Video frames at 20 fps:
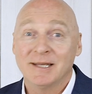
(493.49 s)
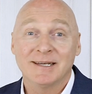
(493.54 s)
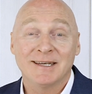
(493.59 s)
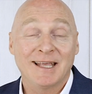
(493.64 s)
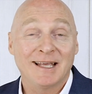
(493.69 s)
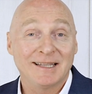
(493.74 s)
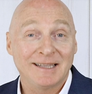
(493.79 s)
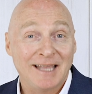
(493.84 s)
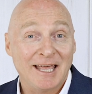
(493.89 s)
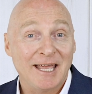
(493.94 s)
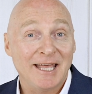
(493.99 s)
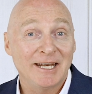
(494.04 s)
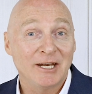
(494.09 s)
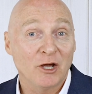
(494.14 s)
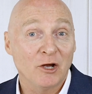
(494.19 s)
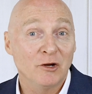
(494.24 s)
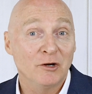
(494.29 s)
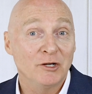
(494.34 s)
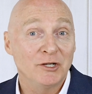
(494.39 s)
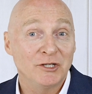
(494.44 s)
Now, land
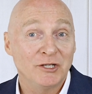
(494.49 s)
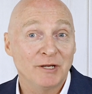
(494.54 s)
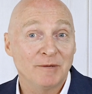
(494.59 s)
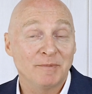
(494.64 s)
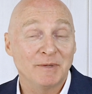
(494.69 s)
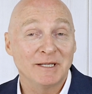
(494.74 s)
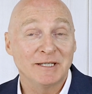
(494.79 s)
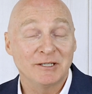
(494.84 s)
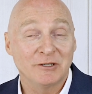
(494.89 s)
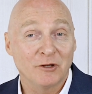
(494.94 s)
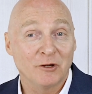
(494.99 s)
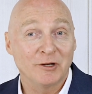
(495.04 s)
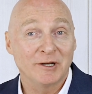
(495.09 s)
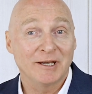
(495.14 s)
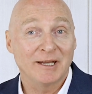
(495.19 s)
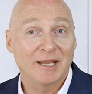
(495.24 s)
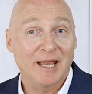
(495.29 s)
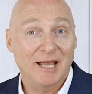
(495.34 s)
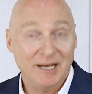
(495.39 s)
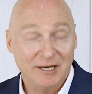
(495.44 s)
ownership is
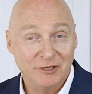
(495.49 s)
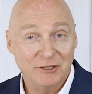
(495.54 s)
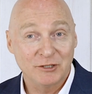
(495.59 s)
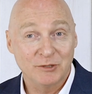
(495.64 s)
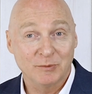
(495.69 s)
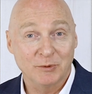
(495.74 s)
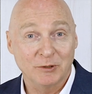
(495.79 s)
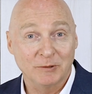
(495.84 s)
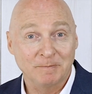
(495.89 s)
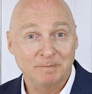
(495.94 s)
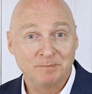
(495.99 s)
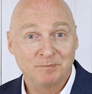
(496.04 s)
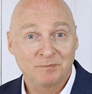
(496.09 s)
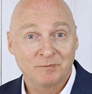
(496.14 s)
not eligible.